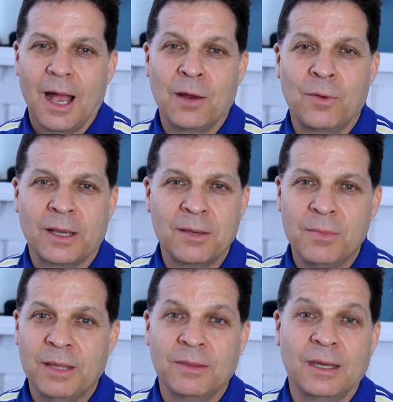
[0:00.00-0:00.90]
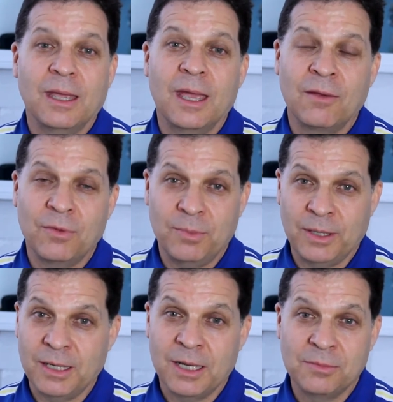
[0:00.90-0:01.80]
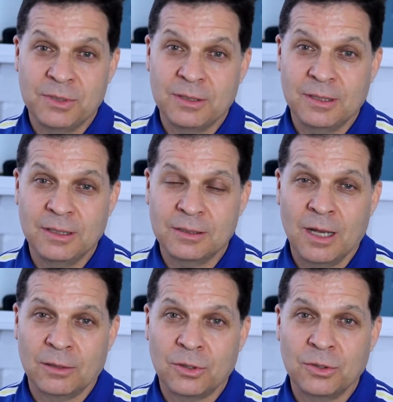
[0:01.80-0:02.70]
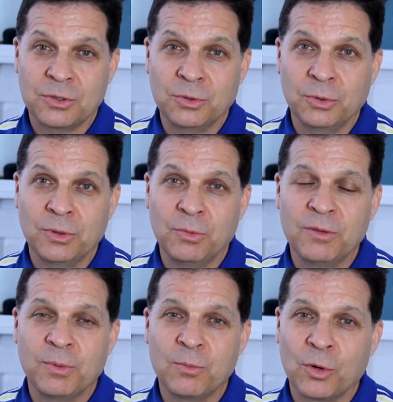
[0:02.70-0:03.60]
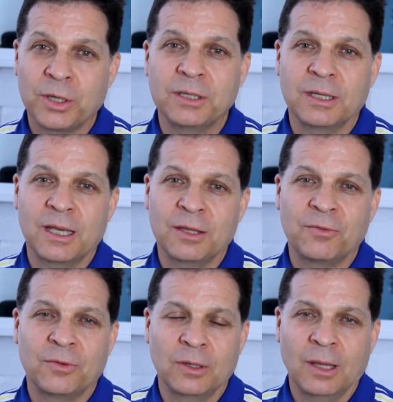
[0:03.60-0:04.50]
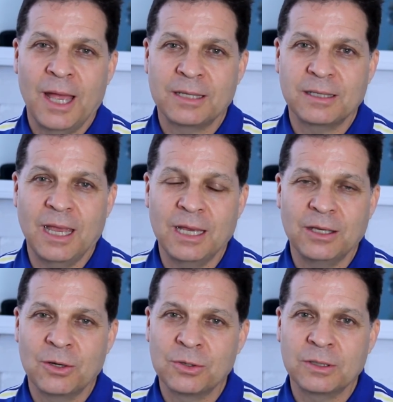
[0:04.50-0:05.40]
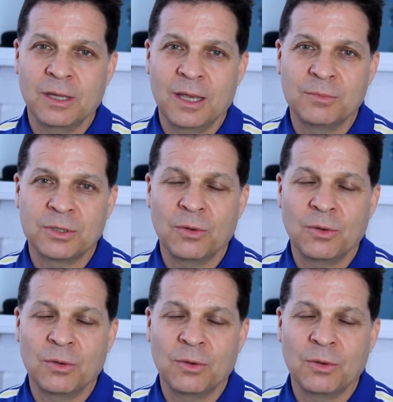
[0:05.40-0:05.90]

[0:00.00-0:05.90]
I recommend that everybody comes and sees Dr. Kousouli. We've been working together for the last eight years and I am